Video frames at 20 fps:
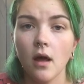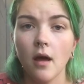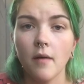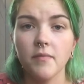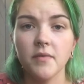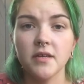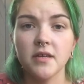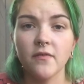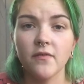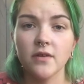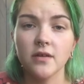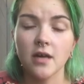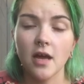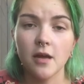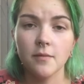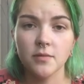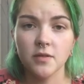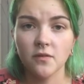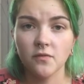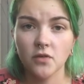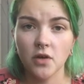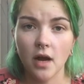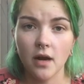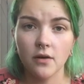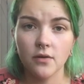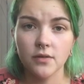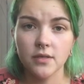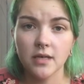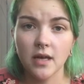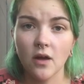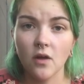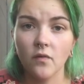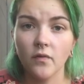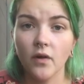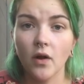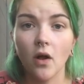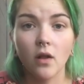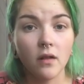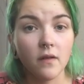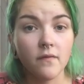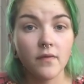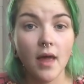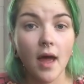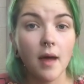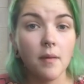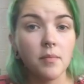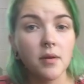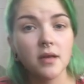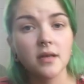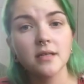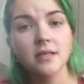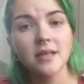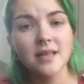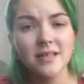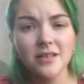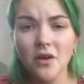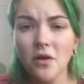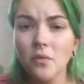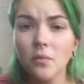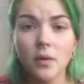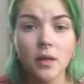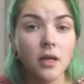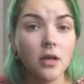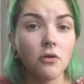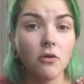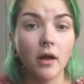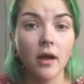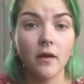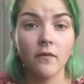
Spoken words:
the different types of shadow self and all of that, because it's all really great